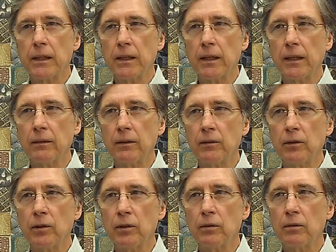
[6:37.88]

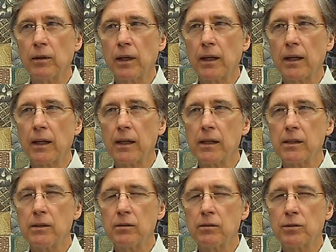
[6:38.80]
And
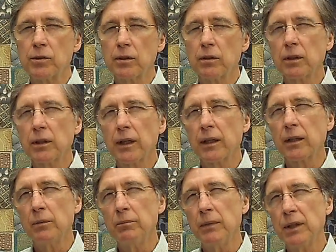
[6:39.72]
you should look at a
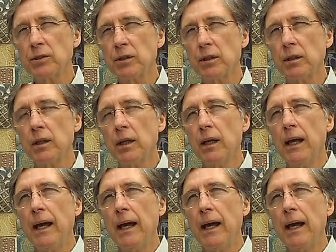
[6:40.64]
commission